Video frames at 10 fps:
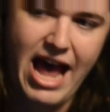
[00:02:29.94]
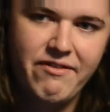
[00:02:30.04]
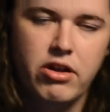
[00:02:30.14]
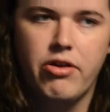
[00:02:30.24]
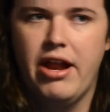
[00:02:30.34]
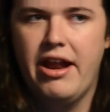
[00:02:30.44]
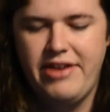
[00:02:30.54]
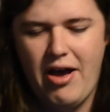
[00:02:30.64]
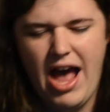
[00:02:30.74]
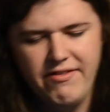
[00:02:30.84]
Avalon, and
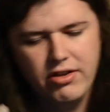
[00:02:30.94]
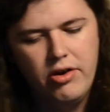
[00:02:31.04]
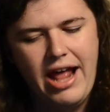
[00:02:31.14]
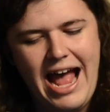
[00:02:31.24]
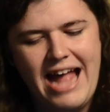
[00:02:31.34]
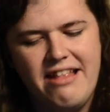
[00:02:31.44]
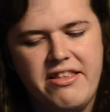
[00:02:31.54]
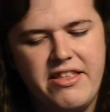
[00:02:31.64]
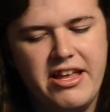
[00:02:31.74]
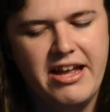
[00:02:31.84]
now Avalon adds
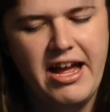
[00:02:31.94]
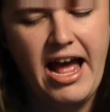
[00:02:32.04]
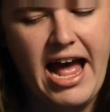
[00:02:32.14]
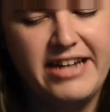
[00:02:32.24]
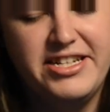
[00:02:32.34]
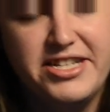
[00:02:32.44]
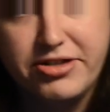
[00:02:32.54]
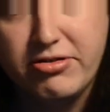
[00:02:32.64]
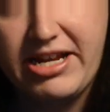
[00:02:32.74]
in the additional